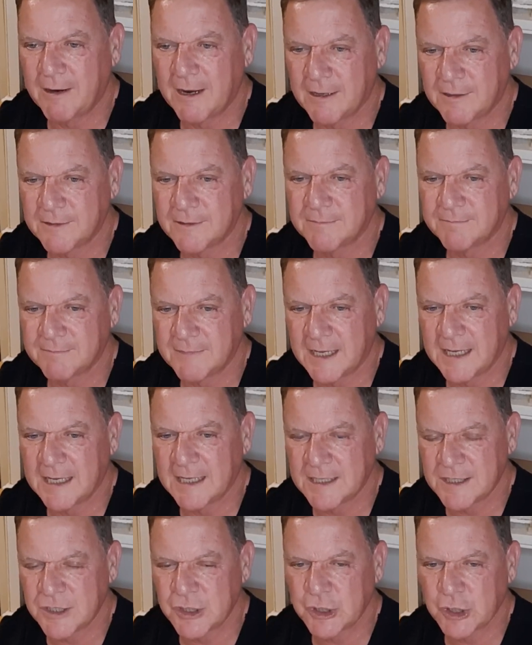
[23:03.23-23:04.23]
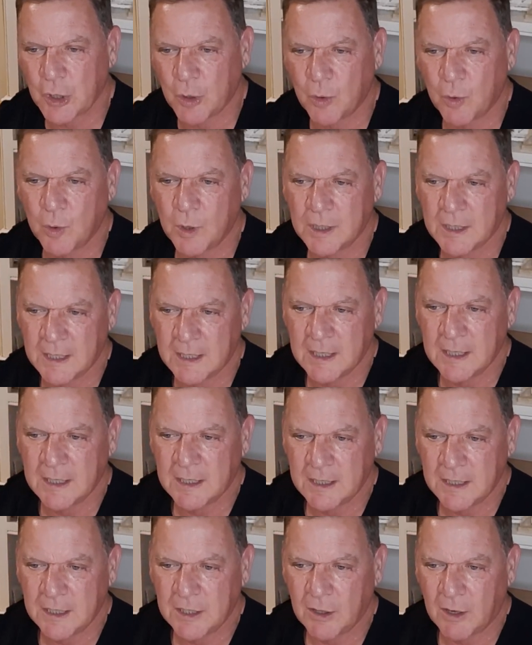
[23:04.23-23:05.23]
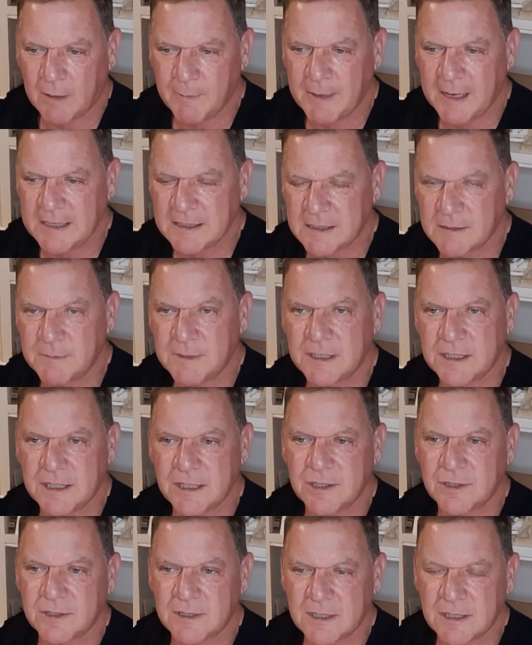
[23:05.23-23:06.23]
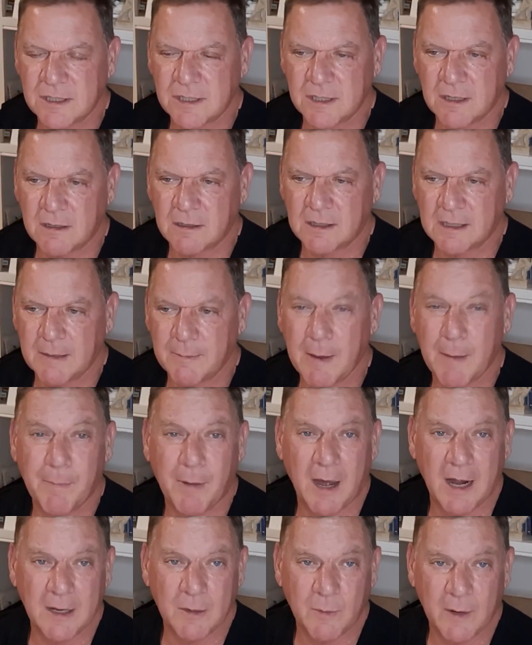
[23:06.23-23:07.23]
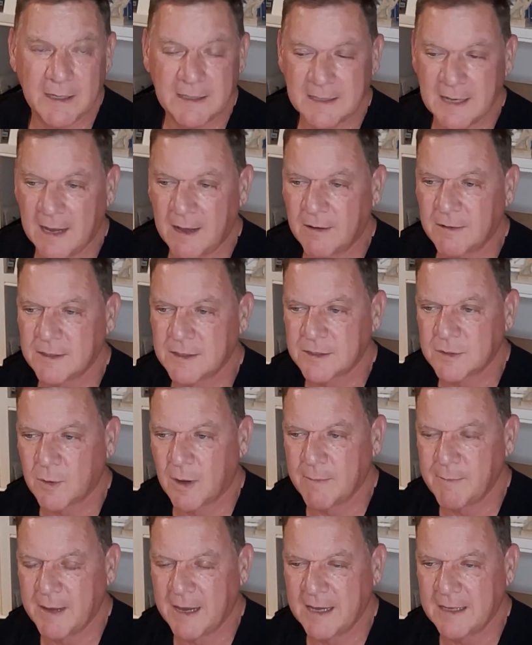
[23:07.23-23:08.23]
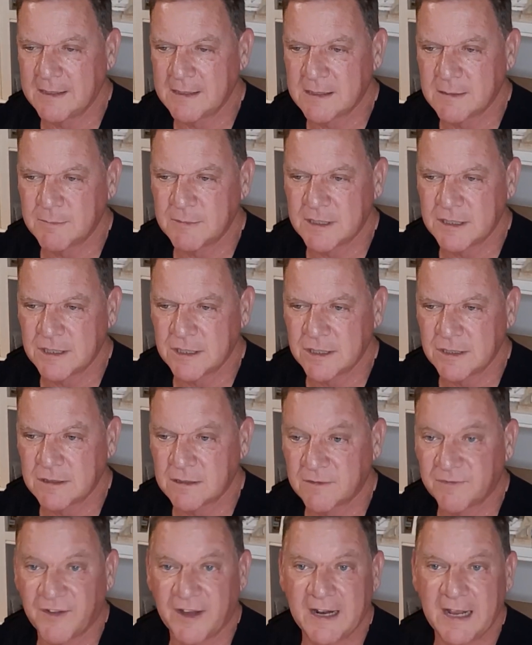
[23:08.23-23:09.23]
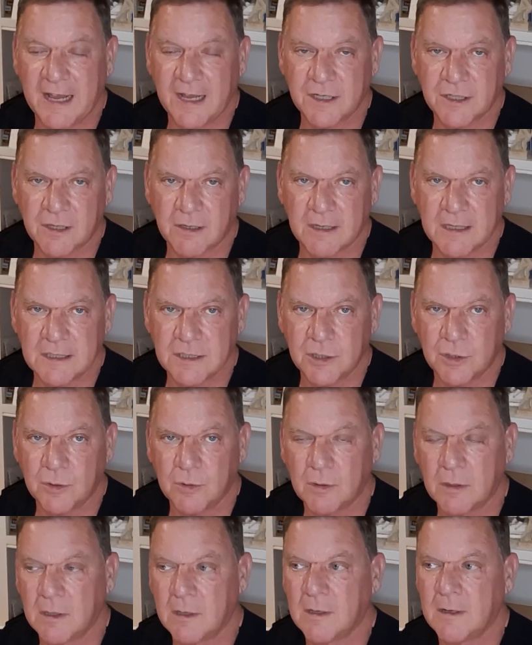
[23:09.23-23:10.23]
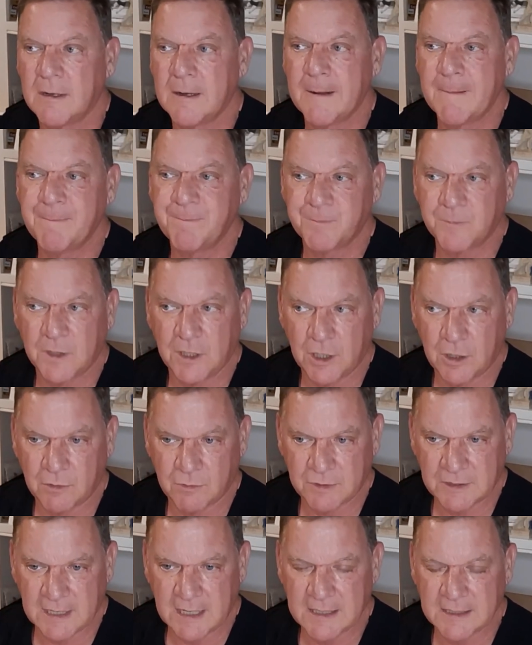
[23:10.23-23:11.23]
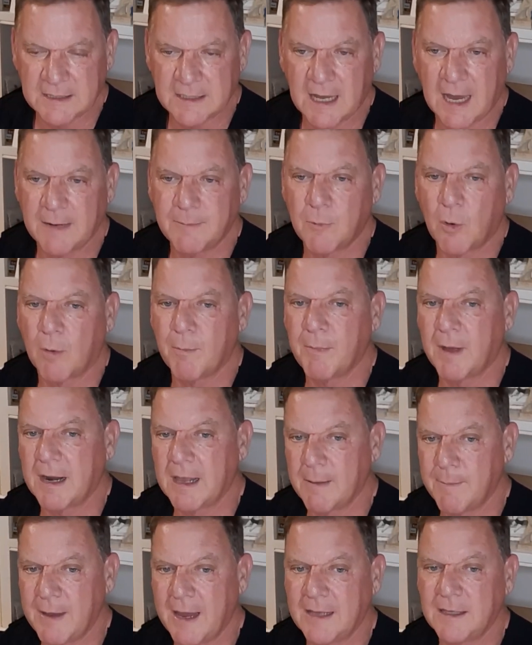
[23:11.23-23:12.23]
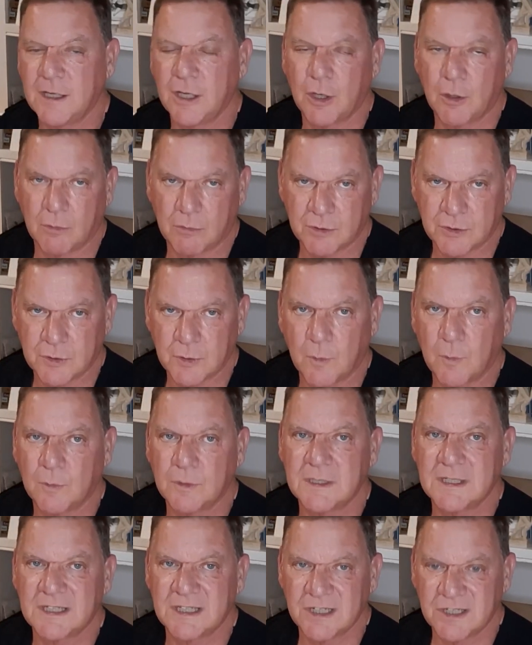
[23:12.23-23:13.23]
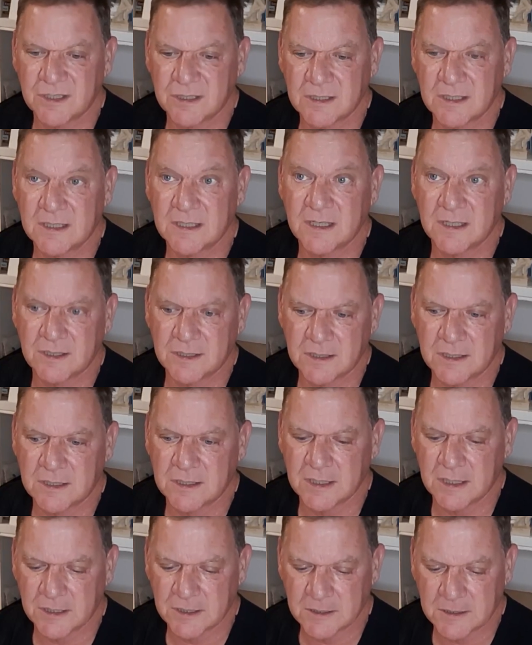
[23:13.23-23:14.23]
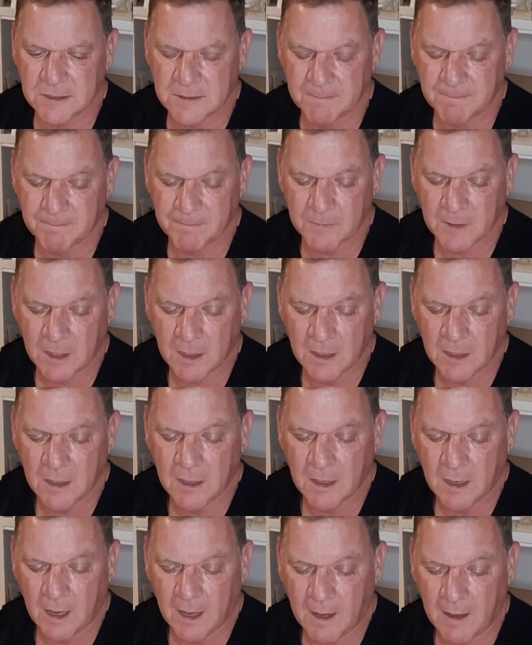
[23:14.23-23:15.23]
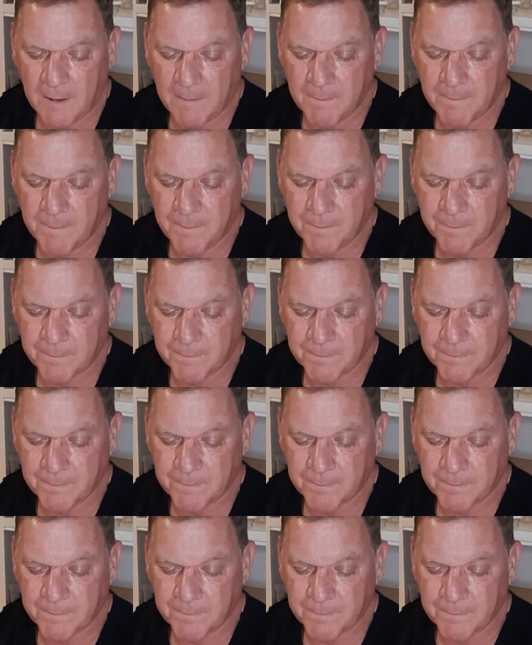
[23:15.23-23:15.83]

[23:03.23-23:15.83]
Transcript: around. And so, you know, I made some decisions this year to get my body weight down. So I made some decisions financially to, you know, set aside more money. I made, you know, so decision, decision, decisions. Um,